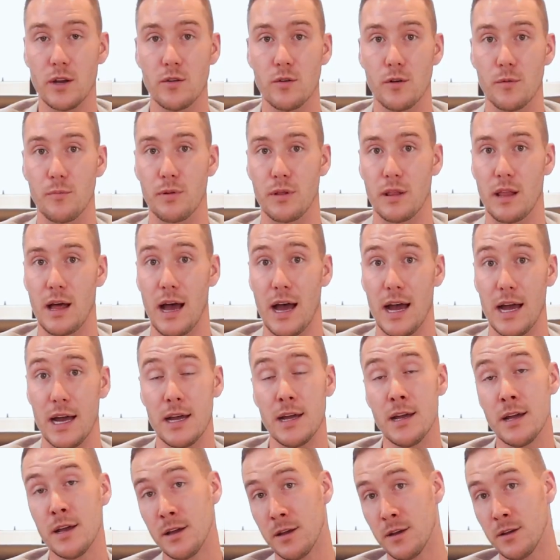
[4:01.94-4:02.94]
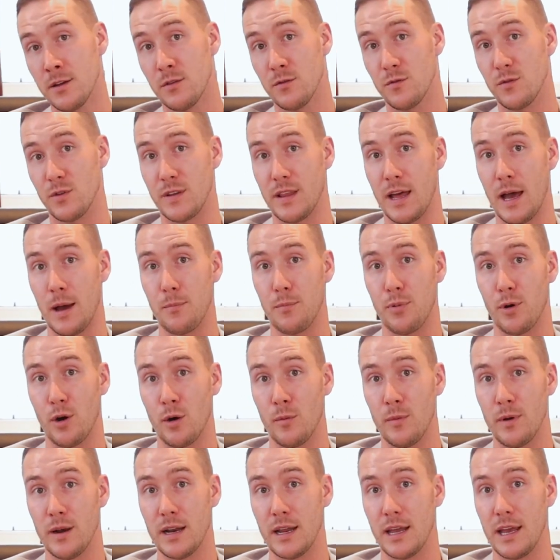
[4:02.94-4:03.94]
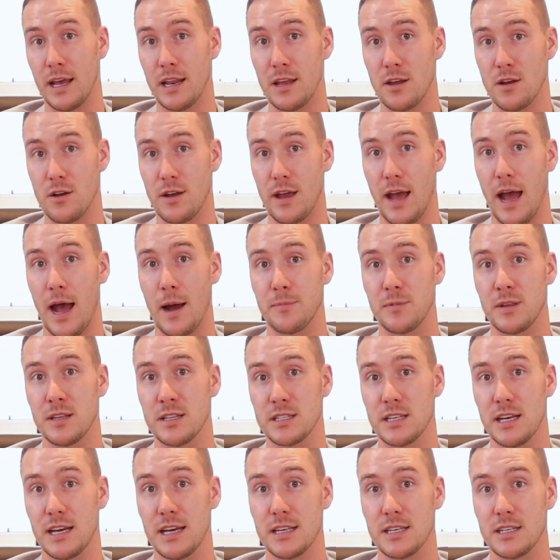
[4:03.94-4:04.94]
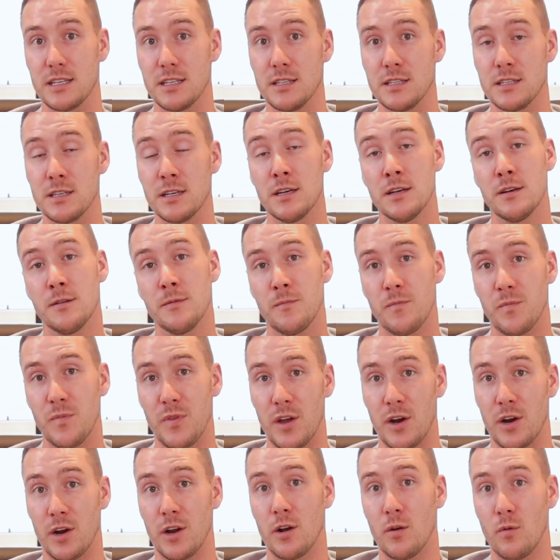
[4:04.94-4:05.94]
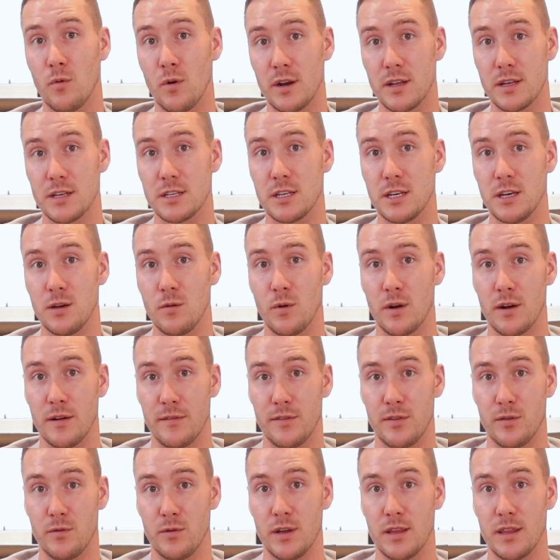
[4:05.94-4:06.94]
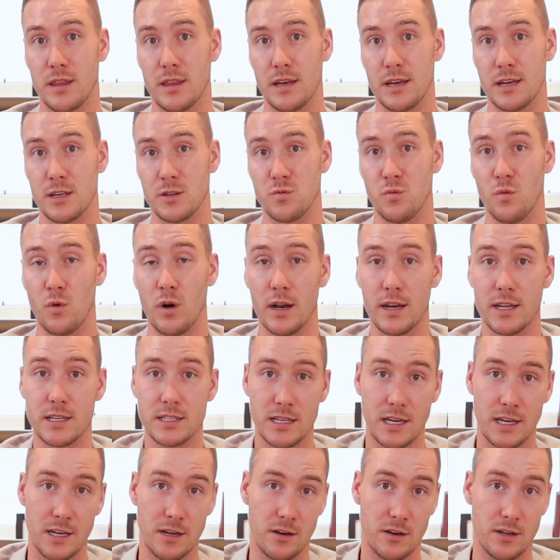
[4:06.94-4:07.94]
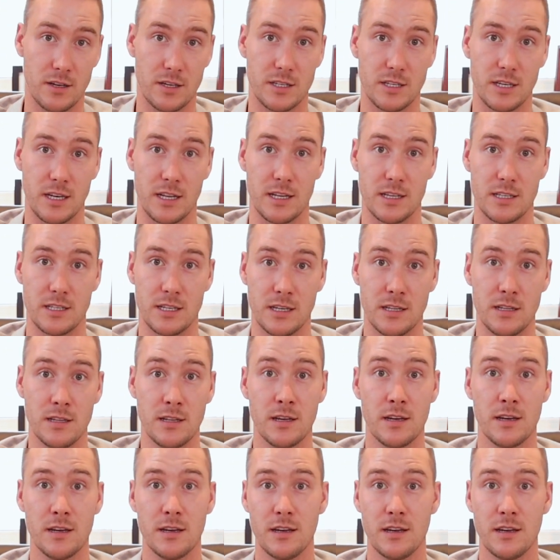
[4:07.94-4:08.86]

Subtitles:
to apply for that permit and getting your captain's license, they're gonna wanna see one of three things. One is that you're a citizen.